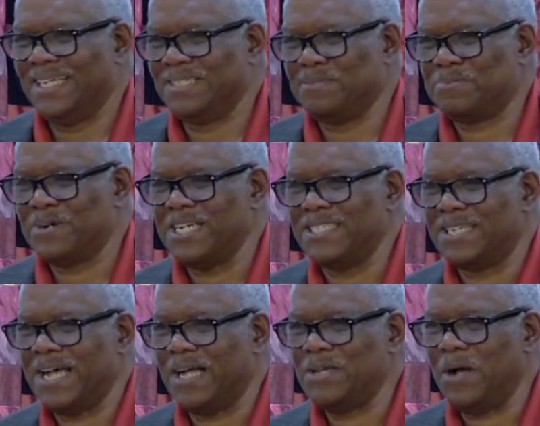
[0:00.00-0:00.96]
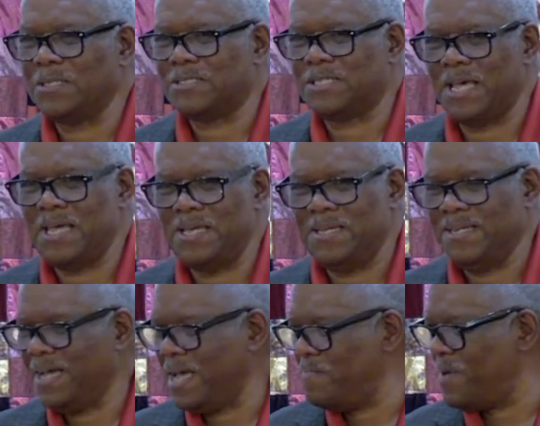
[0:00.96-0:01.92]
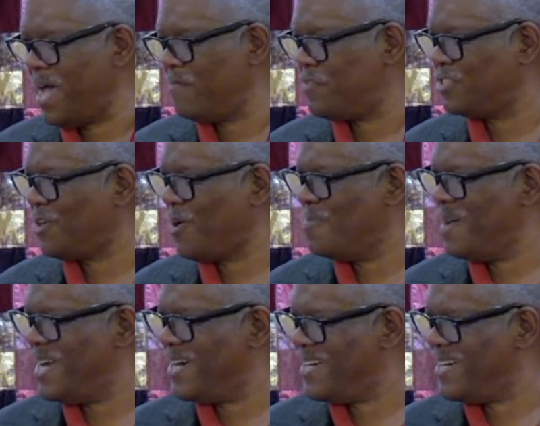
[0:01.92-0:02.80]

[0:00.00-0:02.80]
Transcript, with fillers: Praise God. Y'all say amen for Tomir.